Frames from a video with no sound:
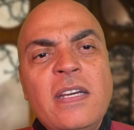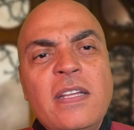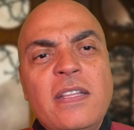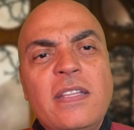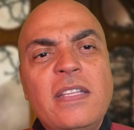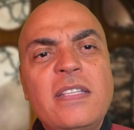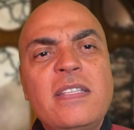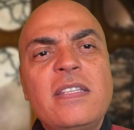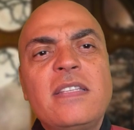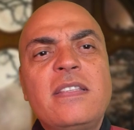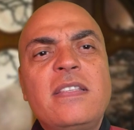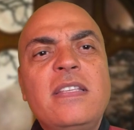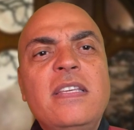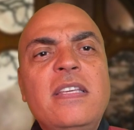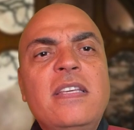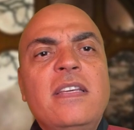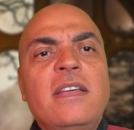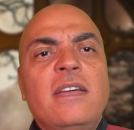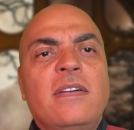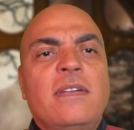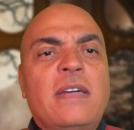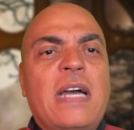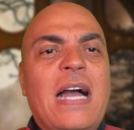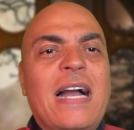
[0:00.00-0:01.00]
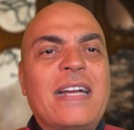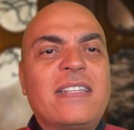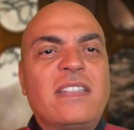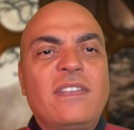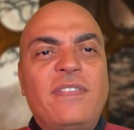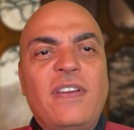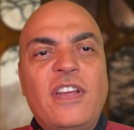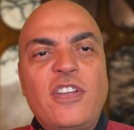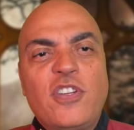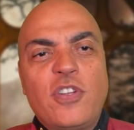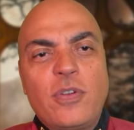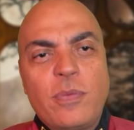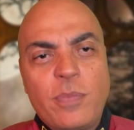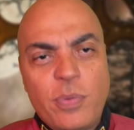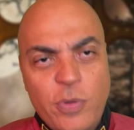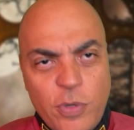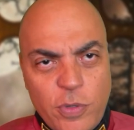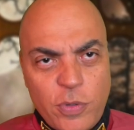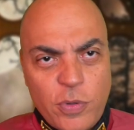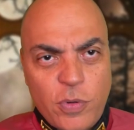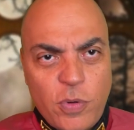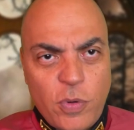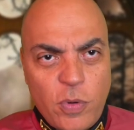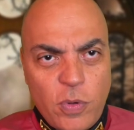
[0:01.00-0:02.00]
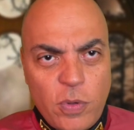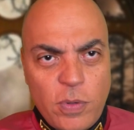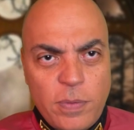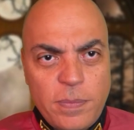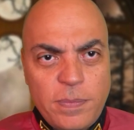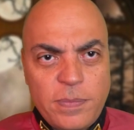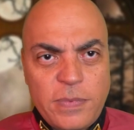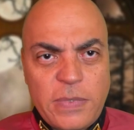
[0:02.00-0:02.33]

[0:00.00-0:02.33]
this is the activation protocol